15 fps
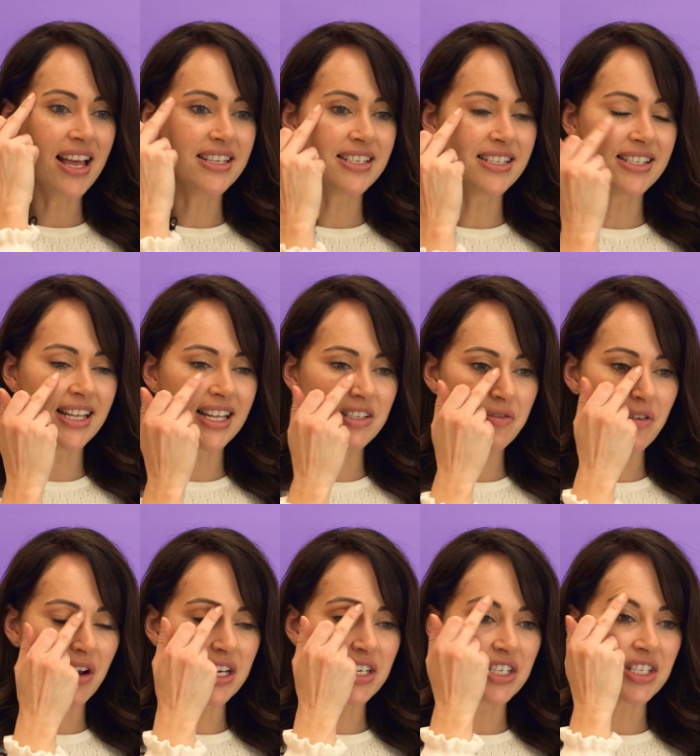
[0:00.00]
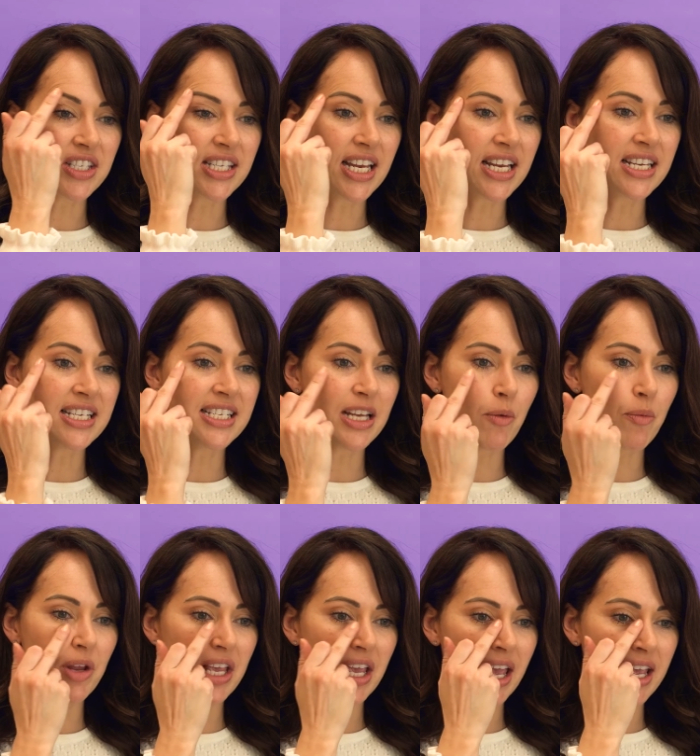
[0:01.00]
that's right, just gently
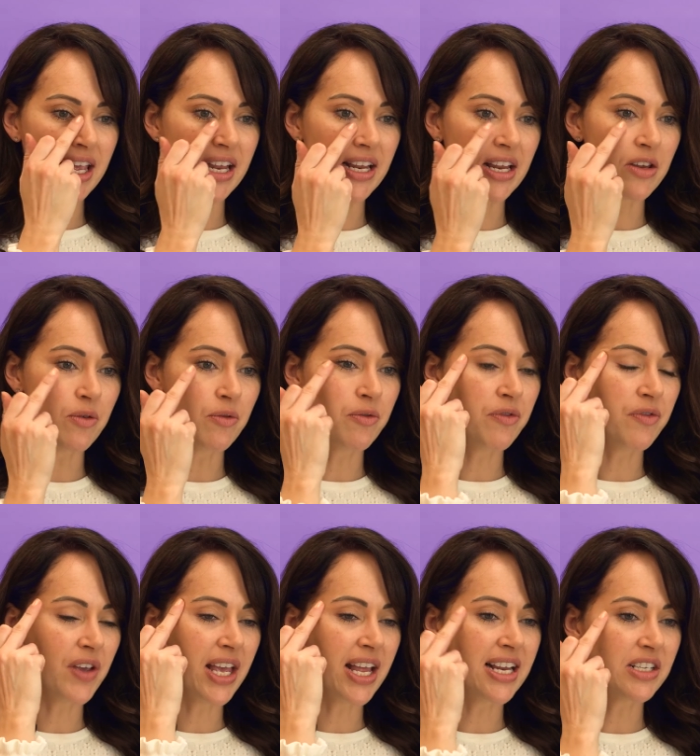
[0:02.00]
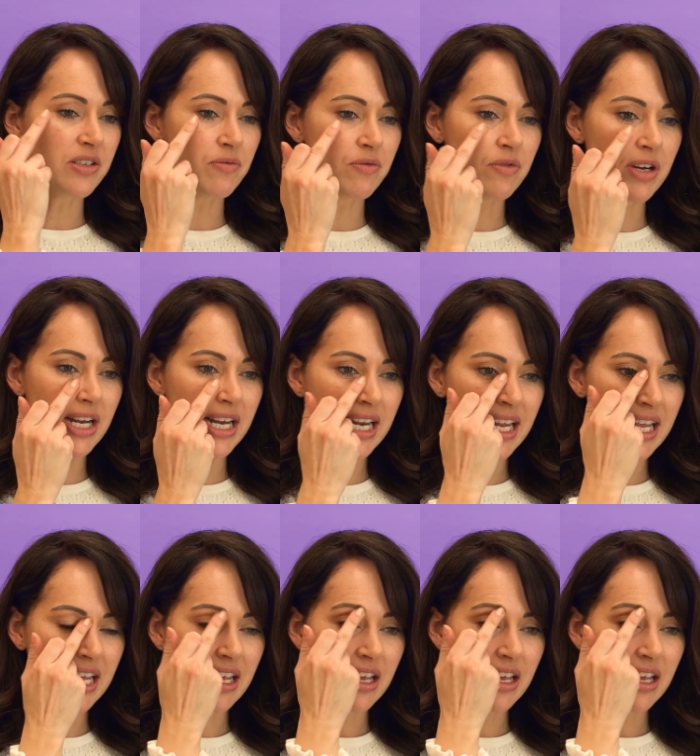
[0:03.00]
dabbing it in, and you'll feel it's really